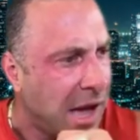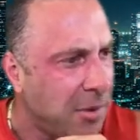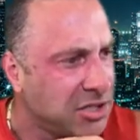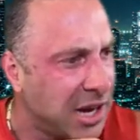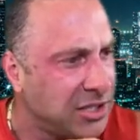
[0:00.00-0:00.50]
How
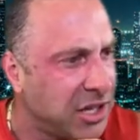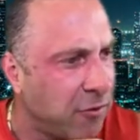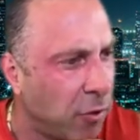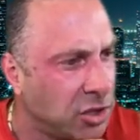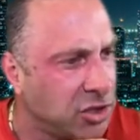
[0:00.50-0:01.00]
much
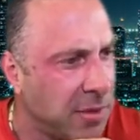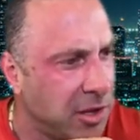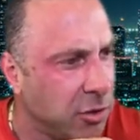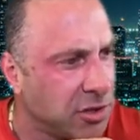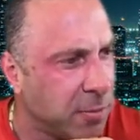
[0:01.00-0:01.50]
IGF one should we
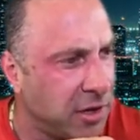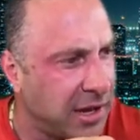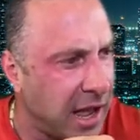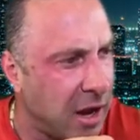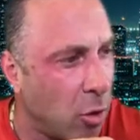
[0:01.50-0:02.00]
use per
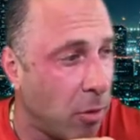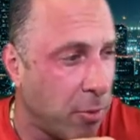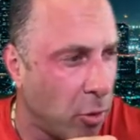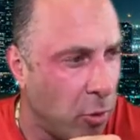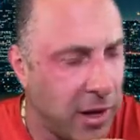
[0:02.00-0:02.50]
day or
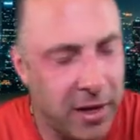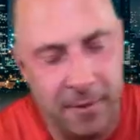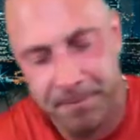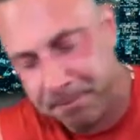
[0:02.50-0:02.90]
per week?